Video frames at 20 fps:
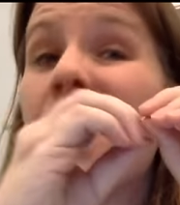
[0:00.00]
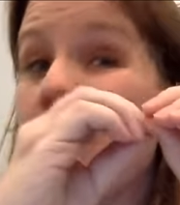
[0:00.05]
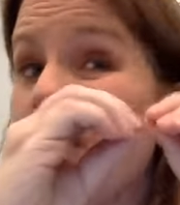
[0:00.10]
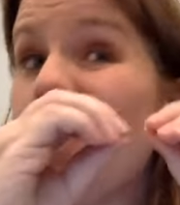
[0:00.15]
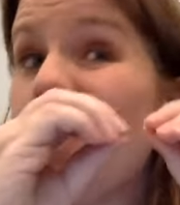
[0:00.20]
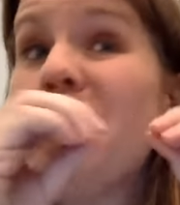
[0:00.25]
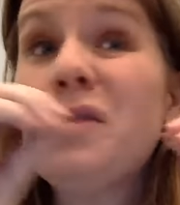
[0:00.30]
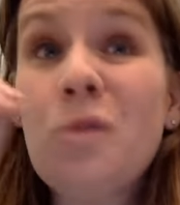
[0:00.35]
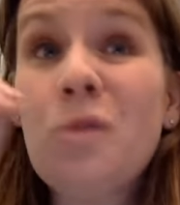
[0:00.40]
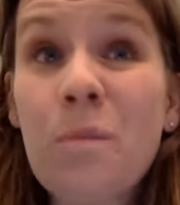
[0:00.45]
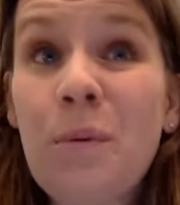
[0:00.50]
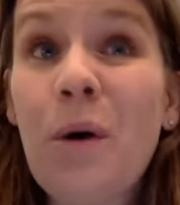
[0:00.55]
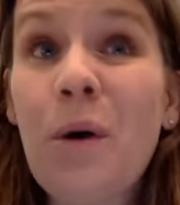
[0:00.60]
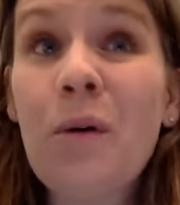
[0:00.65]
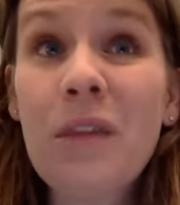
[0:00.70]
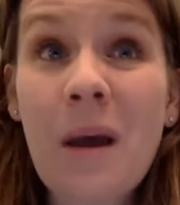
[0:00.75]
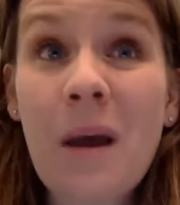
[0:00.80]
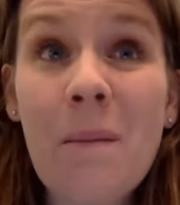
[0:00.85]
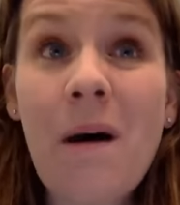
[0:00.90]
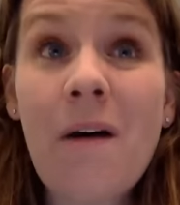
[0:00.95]
Those will
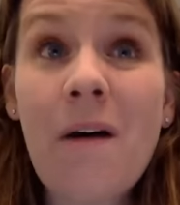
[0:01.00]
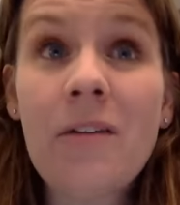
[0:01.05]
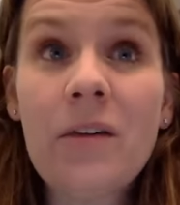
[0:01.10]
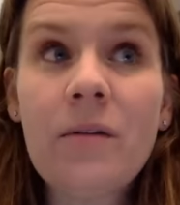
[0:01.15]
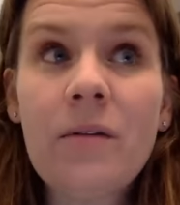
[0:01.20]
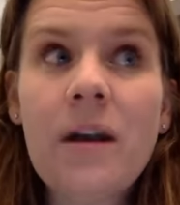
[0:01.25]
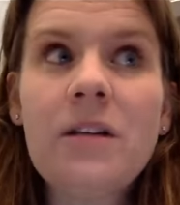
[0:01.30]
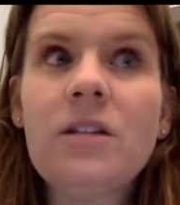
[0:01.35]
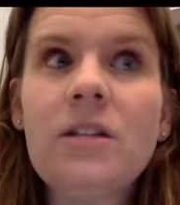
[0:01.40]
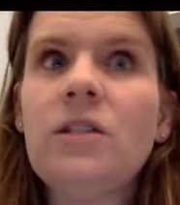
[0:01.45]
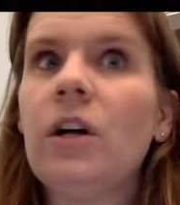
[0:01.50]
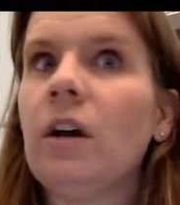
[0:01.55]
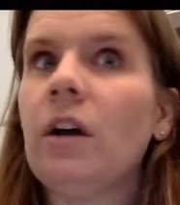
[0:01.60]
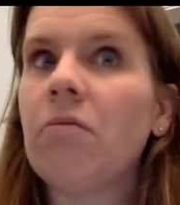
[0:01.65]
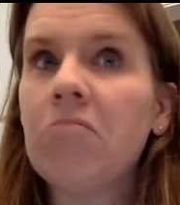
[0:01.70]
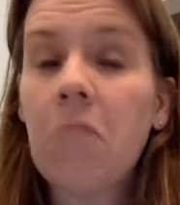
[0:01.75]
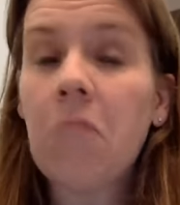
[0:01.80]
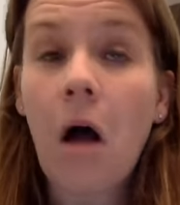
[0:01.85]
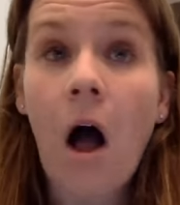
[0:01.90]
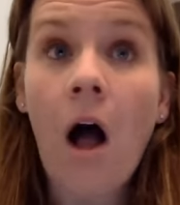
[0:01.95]
both come off of the register
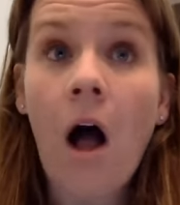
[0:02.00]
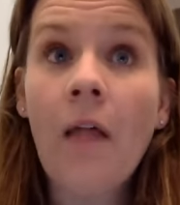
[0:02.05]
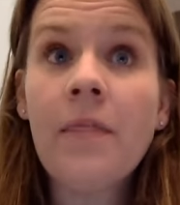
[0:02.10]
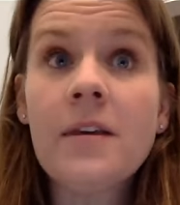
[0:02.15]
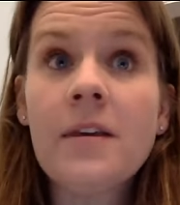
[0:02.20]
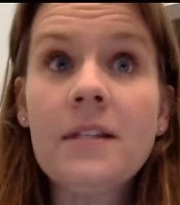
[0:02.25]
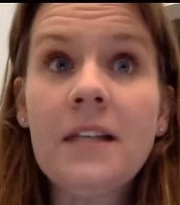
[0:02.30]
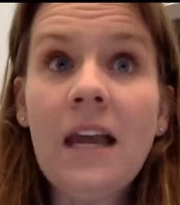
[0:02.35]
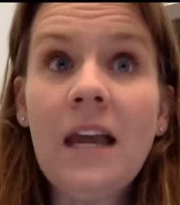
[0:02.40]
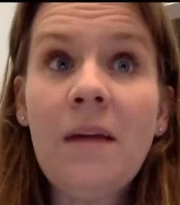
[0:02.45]
on the same